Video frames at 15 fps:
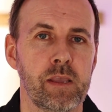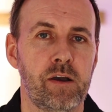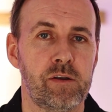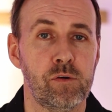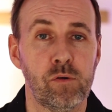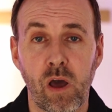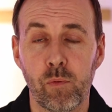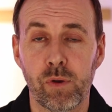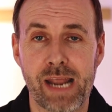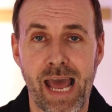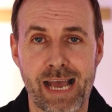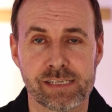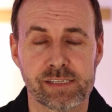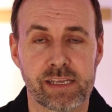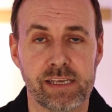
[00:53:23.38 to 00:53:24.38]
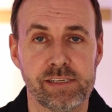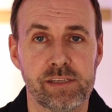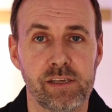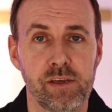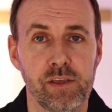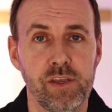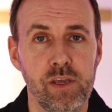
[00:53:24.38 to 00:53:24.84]
And all I would ask is
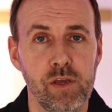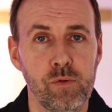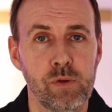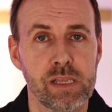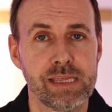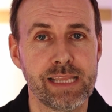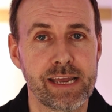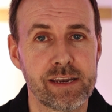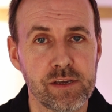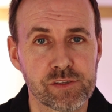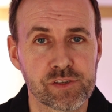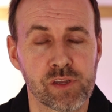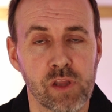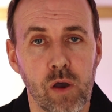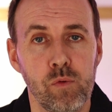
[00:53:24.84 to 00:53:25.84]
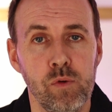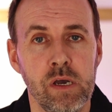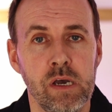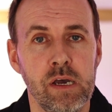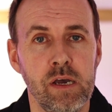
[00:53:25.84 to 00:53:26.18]
that you let us know